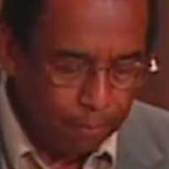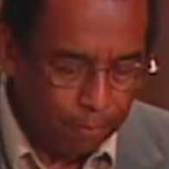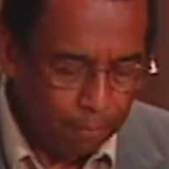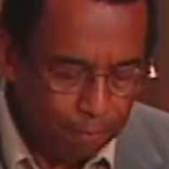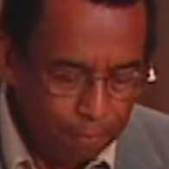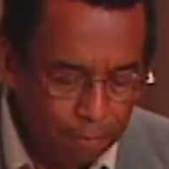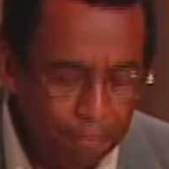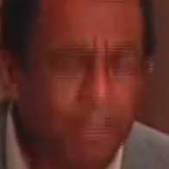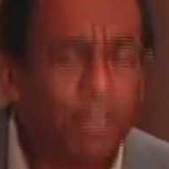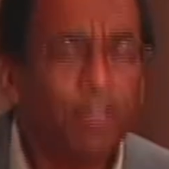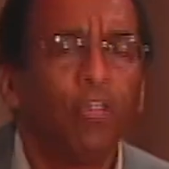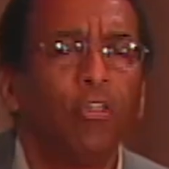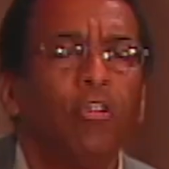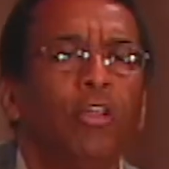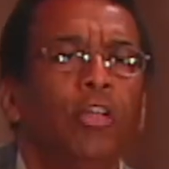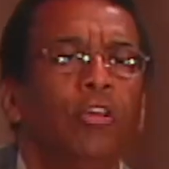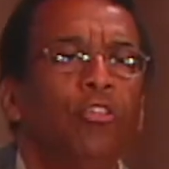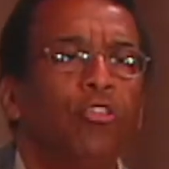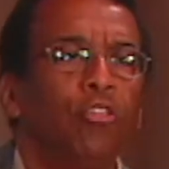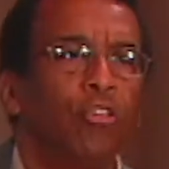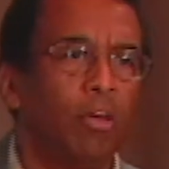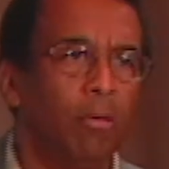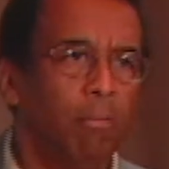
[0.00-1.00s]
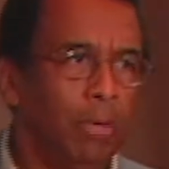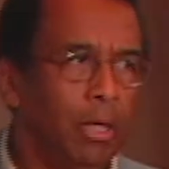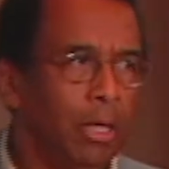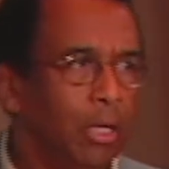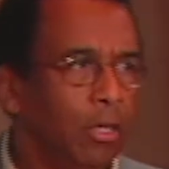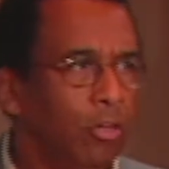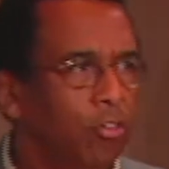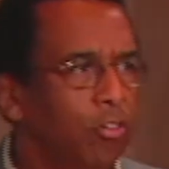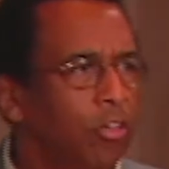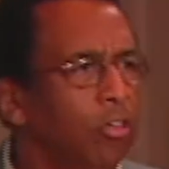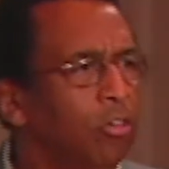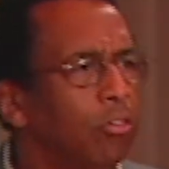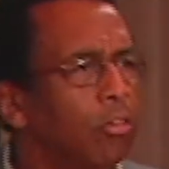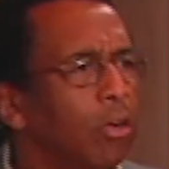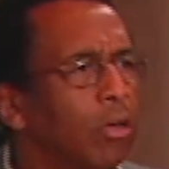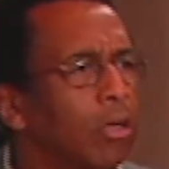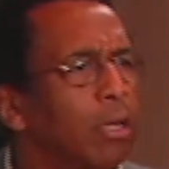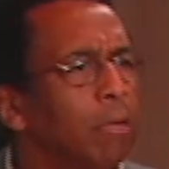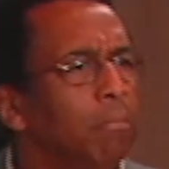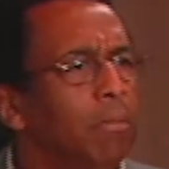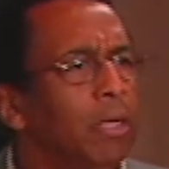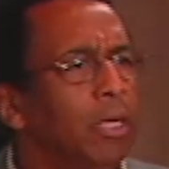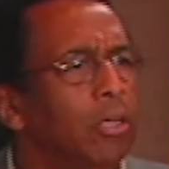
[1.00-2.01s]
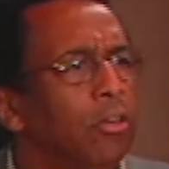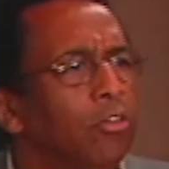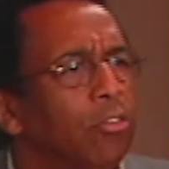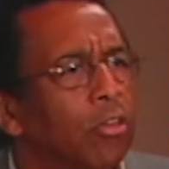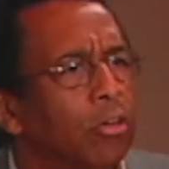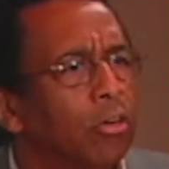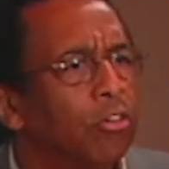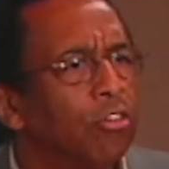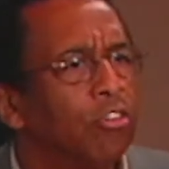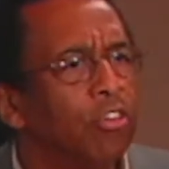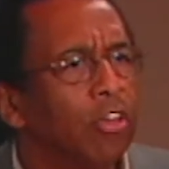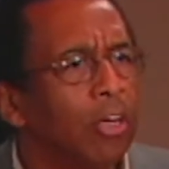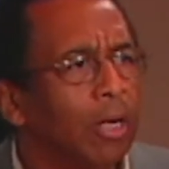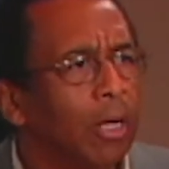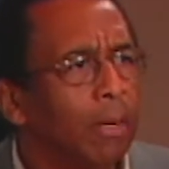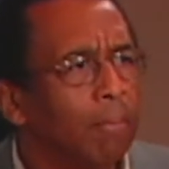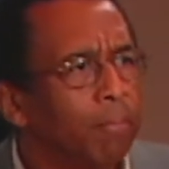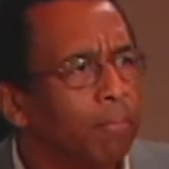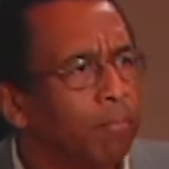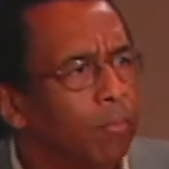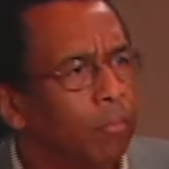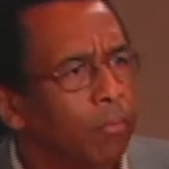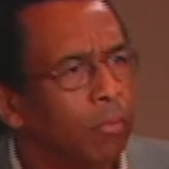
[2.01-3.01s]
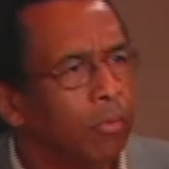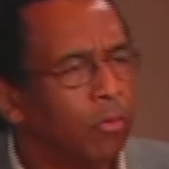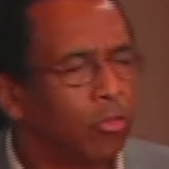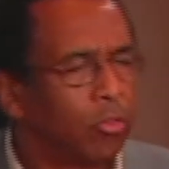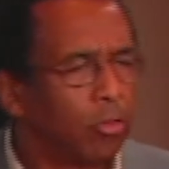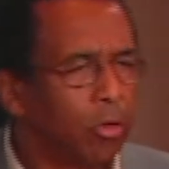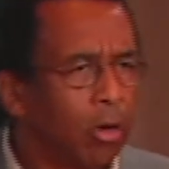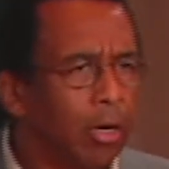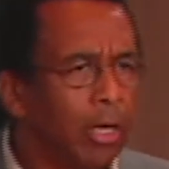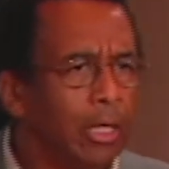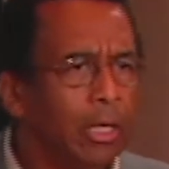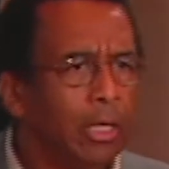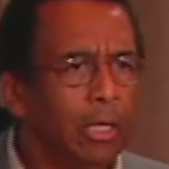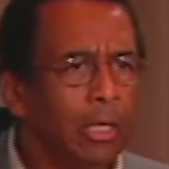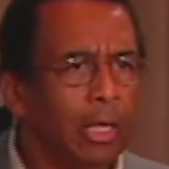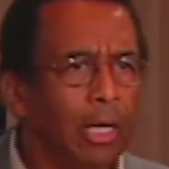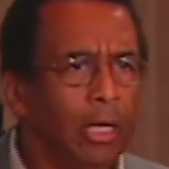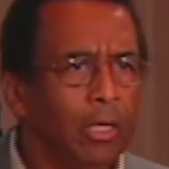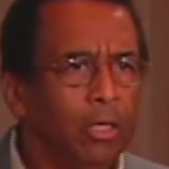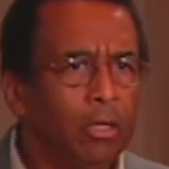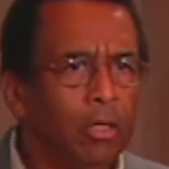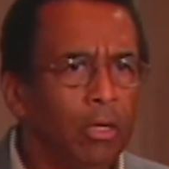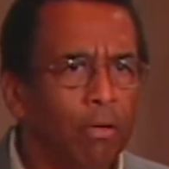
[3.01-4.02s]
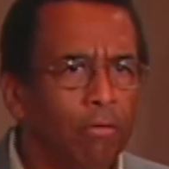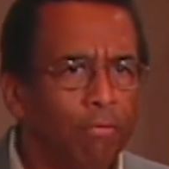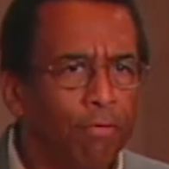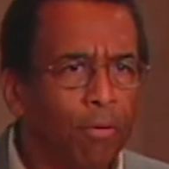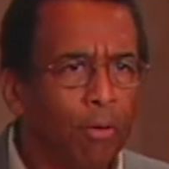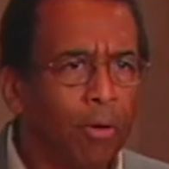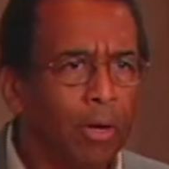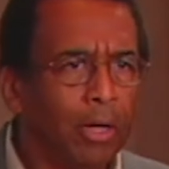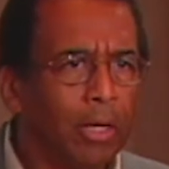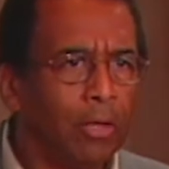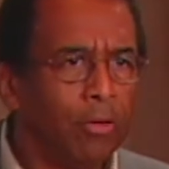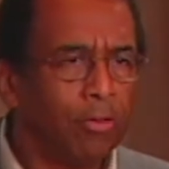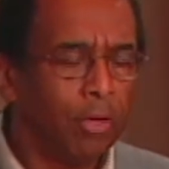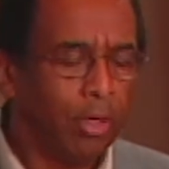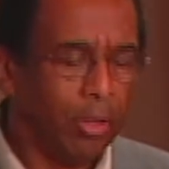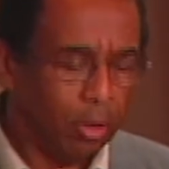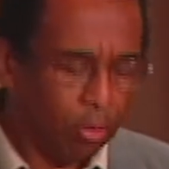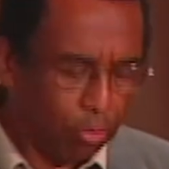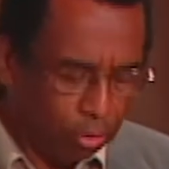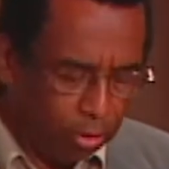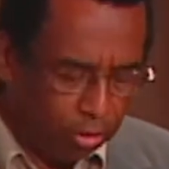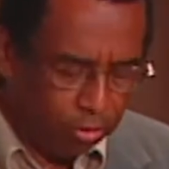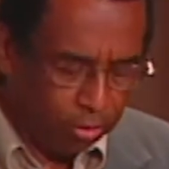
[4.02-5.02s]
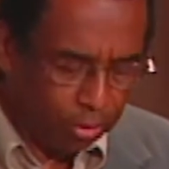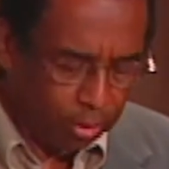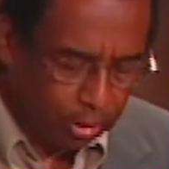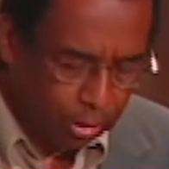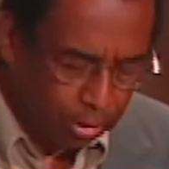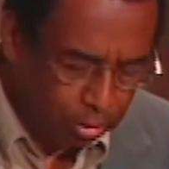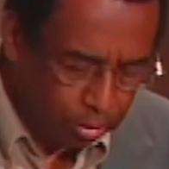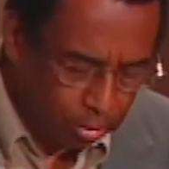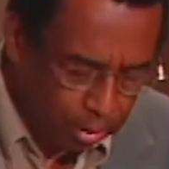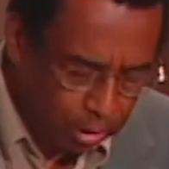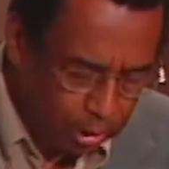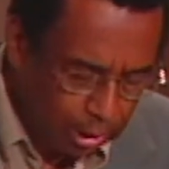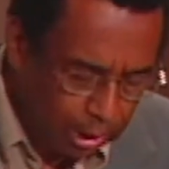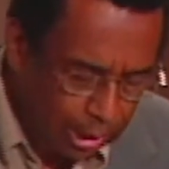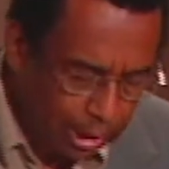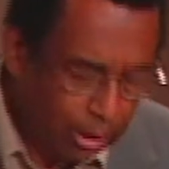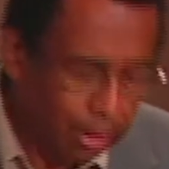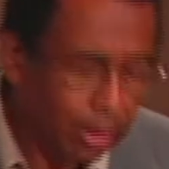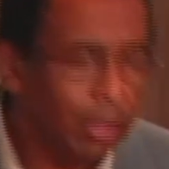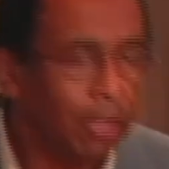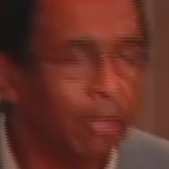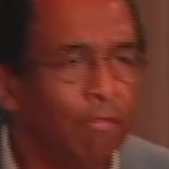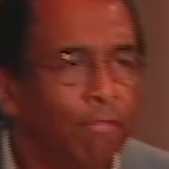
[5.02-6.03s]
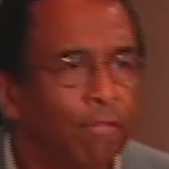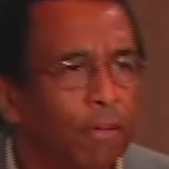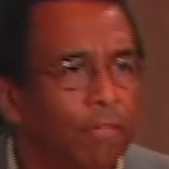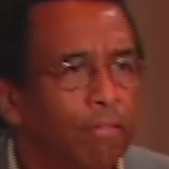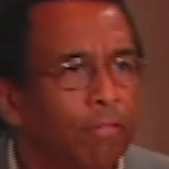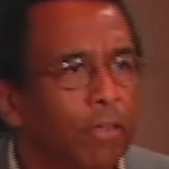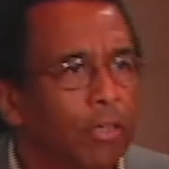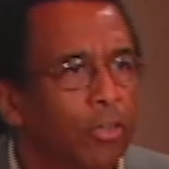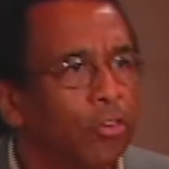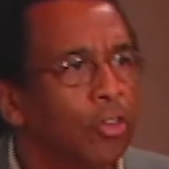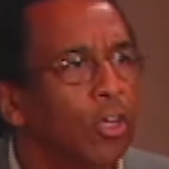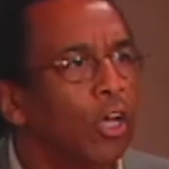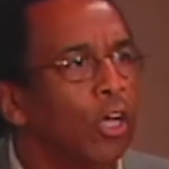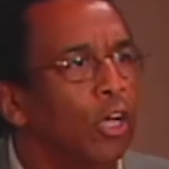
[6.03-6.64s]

Vigilance committees, these are committees that are set up starting in the 1840s and increasingly during the 1850s